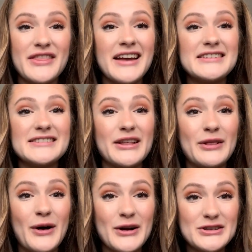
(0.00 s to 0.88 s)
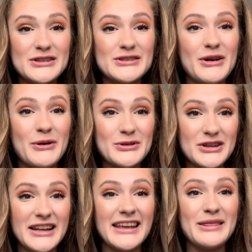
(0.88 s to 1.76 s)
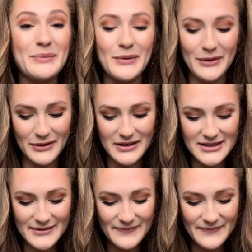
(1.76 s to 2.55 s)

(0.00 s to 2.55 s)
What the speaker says: That is the largest ocean in the world.